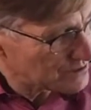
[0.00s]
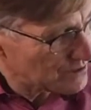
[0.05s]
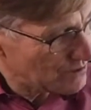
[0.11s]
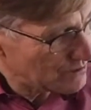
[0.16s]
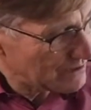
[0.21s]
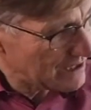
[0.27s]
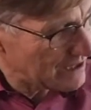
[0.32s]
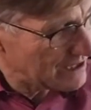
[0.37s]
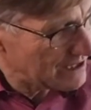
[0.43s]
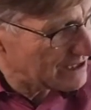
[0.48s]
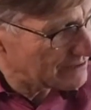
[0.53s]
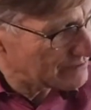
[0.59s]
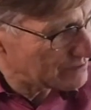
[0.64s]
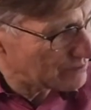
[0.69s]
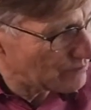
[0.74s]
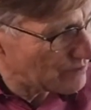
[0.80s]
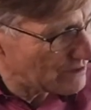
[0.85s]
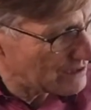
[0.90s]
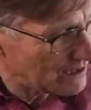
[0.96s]
Okay,
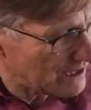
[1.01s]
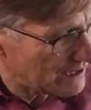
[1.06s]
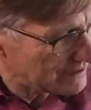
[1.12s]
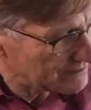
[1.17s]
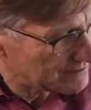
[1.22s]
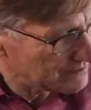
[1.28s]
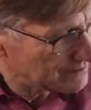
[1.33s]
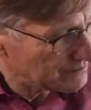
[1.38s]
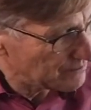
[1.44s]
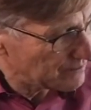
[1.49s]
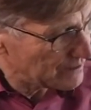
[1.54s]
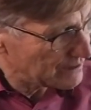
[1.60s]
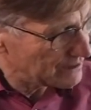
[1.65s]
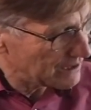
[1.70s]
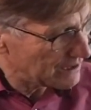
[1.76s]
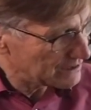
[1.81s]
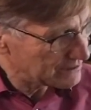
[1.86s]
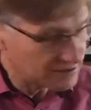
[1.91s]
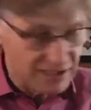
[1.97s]
Heather, why not? Why
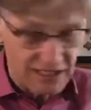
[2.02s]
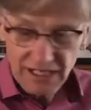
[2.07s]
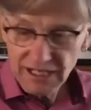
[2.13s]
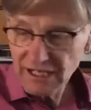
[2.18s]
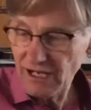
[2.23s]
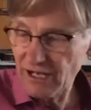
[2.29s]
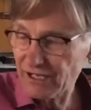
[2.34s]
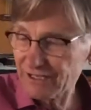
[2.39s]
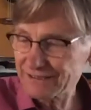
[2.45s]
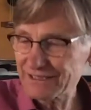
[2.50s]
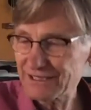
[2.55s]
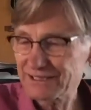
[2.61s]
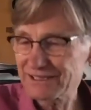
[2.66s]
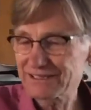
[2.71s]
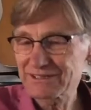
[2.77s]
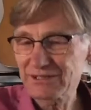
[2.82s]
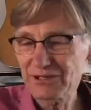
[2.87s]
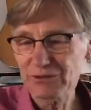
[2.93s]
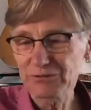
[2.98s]
not? I did a
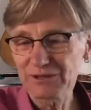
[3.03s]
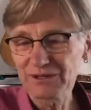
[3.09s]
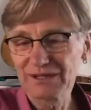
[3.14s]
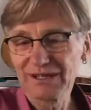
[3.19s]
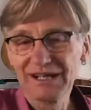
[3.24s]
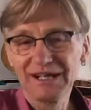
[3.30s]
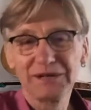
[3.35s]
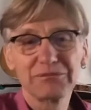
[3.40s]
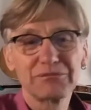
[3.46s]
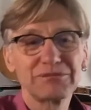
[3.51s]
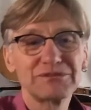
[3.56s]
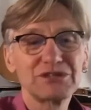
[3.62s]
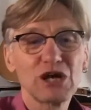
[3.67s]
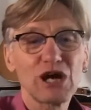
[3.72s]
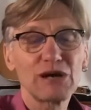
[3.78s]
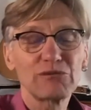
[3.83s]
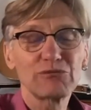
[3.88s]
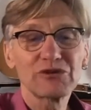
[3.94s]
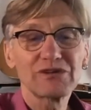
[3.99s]
terrible
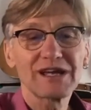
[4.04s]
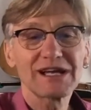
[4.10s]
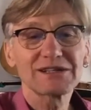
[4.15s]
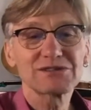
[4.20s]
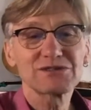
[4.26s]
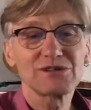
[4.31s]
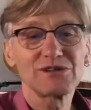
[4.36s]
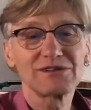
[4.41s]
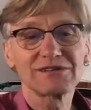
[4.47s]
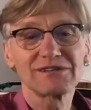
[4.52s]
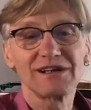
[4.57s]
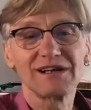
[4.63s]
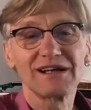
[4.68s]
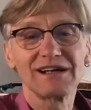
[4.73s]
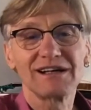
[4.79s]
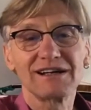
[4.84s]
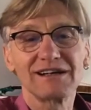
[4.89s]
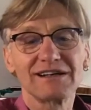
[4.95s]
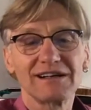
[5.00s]
job with that
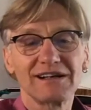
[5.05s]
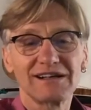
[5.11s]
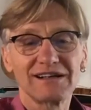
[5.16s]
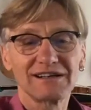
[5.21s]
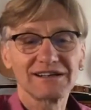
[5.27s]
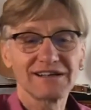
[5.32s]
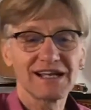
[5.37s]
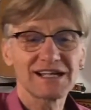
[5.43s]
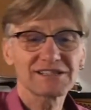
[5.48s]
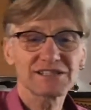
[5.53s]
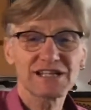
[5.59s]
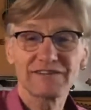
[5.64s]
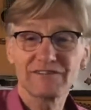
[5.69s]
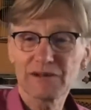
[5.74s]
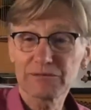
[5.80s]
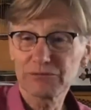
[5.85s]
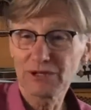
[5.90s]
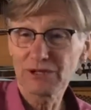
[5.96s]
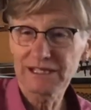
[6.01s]
song last time
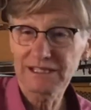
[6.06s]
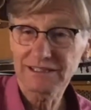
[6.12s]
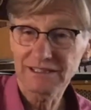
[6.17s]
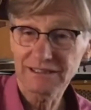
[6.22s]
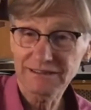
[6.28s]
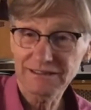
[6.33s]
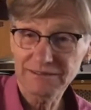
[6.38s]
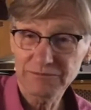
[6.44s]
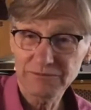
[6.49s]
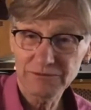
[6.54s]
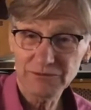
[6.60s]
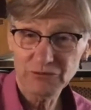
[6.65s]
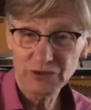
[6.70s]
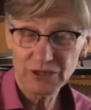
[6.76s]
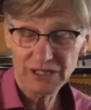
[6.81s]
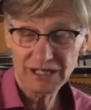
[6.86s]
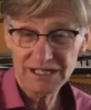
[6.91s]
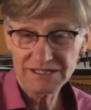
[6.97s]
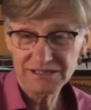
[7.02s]
I played it. Were
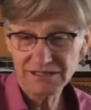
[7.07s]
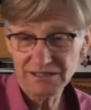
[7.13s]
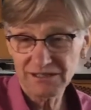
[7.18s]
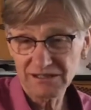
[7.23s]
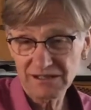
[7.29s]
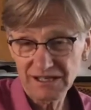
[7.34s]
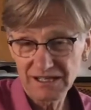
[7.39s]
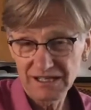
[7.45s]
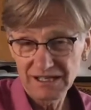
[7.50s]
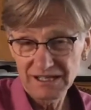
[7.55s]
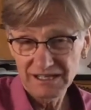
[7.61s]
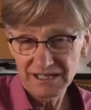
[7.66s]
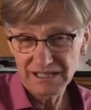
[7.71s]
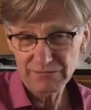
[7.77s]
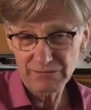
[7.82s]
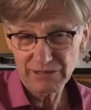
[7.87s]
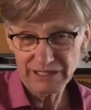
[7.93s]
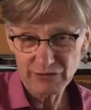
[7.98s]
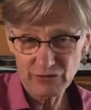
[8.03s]
you guys here?
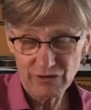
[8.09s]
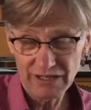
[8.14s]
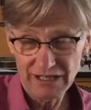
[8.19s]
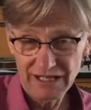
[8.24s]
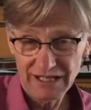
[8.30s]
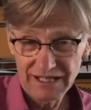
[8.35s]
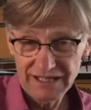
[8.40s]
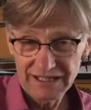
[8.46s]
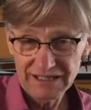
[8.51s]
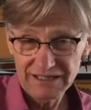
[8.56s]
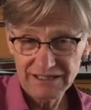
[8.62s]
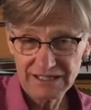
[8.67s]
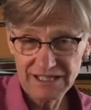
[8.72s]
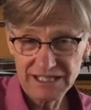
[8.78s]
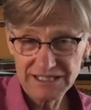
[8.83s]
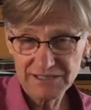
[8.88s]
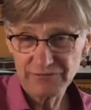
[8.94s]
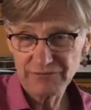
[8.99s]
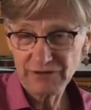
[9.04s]
Anybody? You
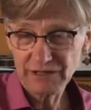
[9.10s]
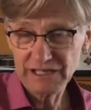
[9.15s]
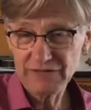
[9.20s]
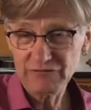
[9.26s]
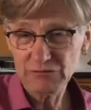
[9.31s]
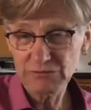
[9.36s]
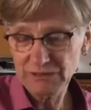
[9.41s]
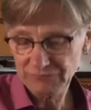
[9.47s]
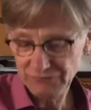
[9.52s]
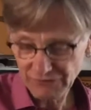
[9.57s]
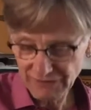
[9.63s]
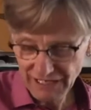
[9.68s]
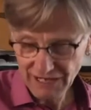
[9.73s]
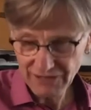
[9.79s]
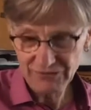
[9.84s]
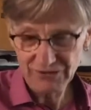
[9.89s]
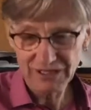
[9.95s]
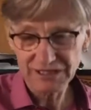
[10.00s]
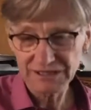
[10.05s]
guys have forgiven me for
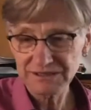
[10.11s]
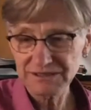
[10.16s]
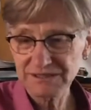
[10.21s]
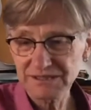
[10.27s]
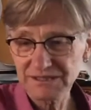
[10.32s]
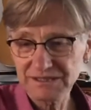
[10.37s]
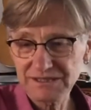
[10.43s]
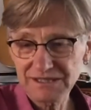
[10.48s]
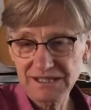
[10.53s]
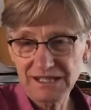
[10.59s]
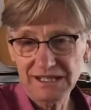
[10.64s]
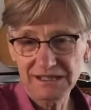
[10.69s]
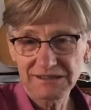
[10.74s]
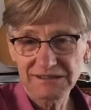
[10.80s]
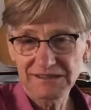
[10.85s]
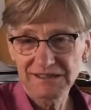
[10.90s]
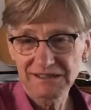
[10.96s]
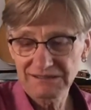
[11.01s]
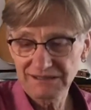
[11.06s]
that, right? Since then?
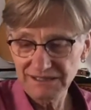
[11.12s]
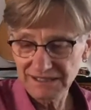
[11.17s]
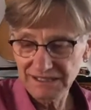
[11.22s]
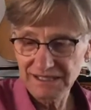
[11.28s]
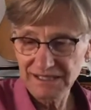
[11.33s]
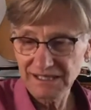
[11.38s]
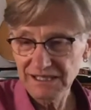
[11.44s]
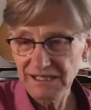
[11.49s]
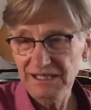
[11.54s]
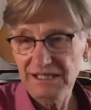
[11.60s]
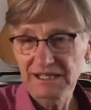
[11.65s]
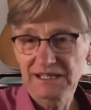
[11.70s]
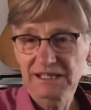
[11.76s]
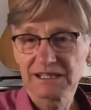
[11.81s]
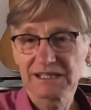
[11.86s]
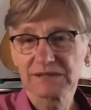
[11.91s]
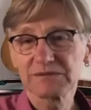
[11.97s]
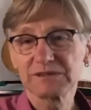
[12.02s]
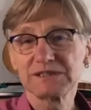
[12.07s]

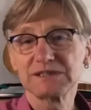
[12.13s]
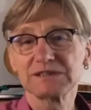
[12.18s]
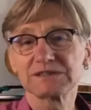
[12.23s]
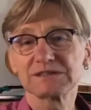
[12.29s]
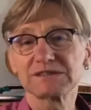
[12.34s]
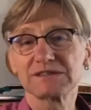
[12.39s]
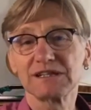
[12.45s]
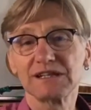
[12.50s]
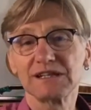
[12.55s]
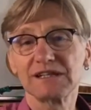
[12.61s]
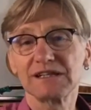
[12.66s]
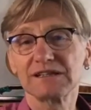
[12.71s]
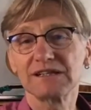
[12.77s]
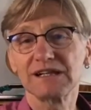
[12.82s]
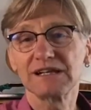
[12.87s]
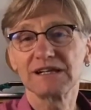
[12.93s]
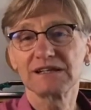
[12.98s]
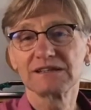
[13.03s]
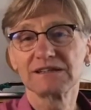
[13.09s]
Let me just, yeah.